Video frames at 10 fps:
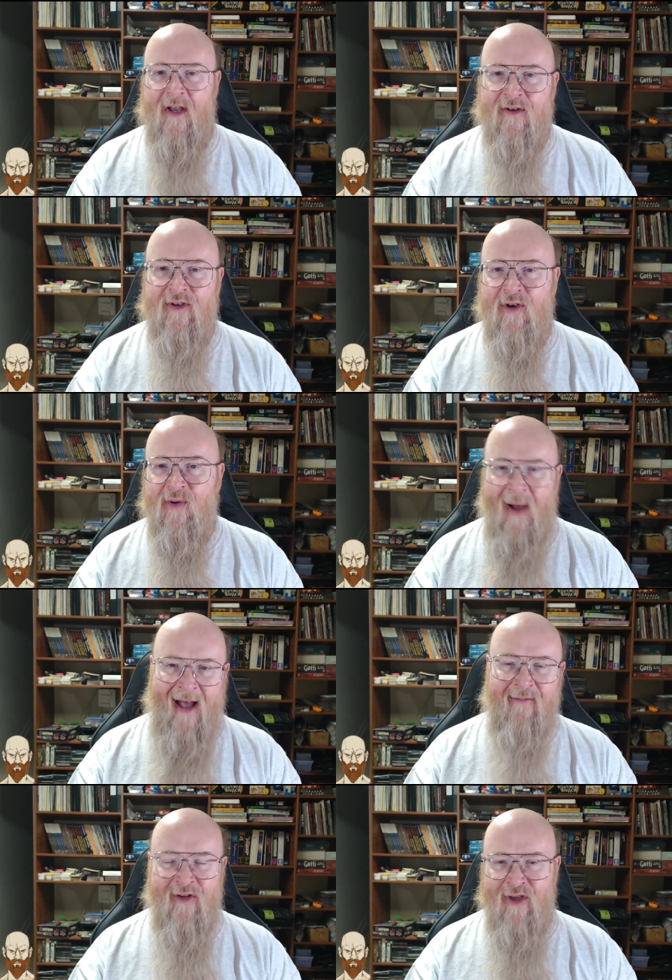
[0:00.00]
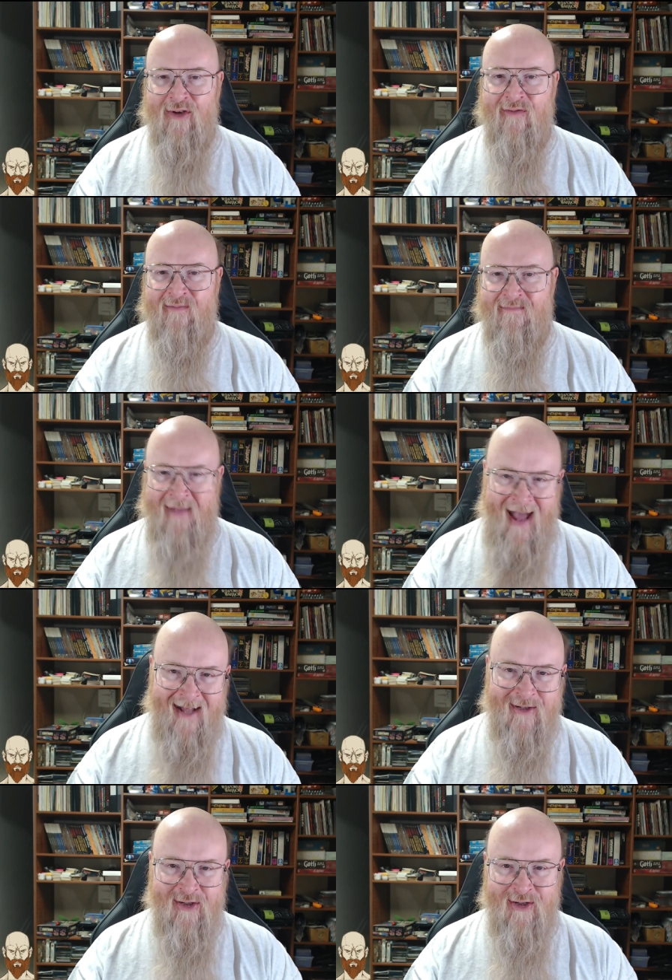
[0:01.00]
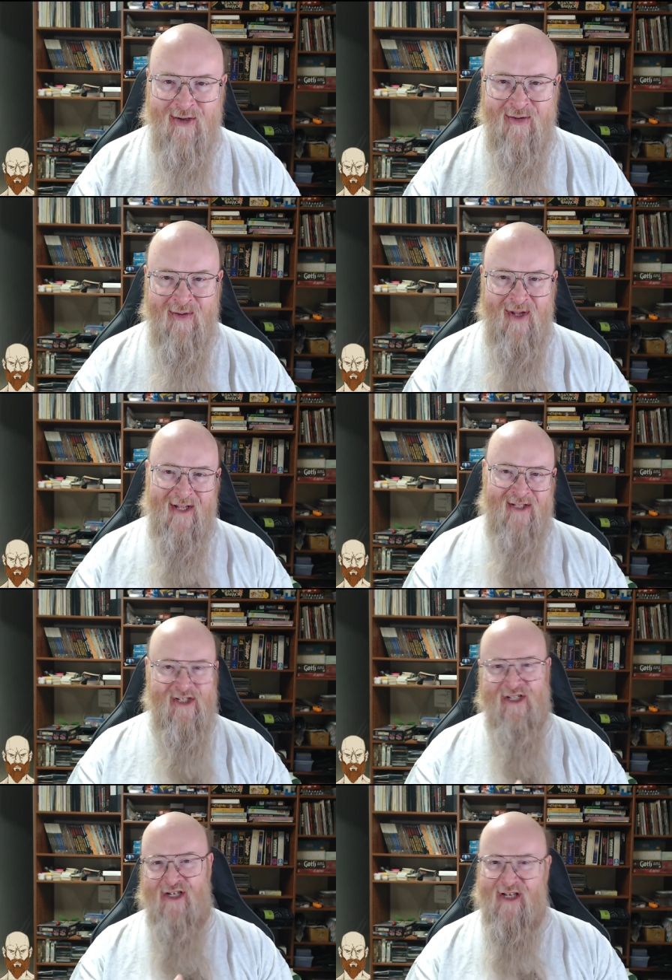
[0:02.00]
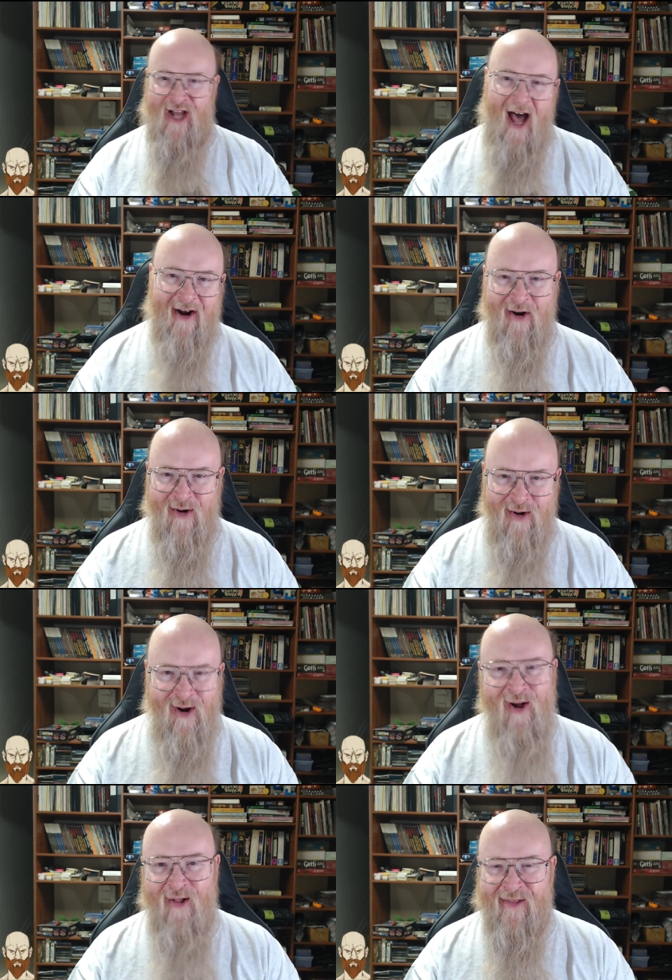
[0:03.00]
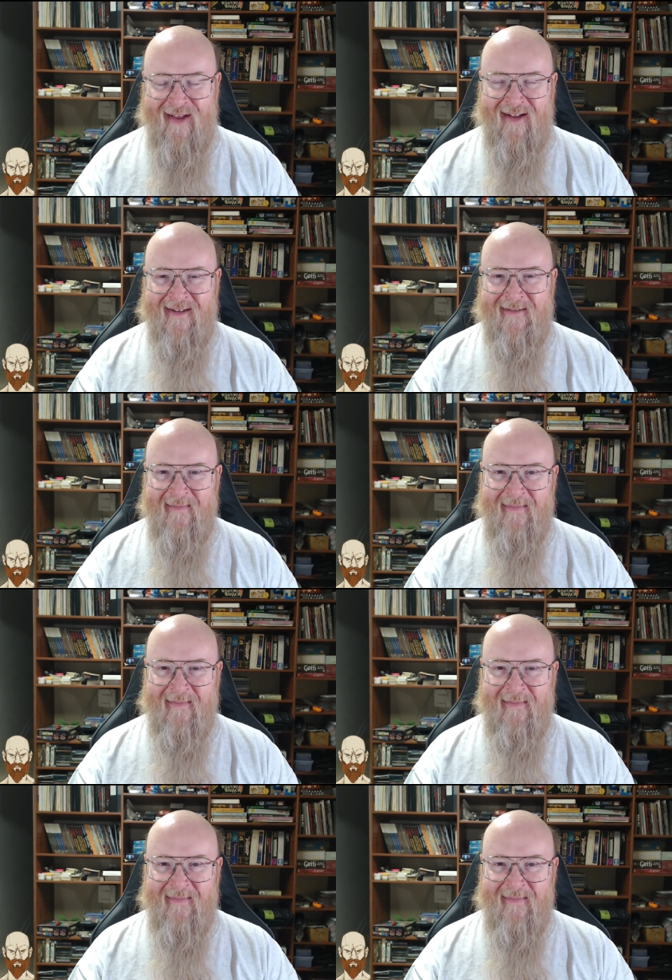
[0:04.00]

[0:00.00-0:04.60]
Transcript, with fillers: do after you've managed to slaughter all the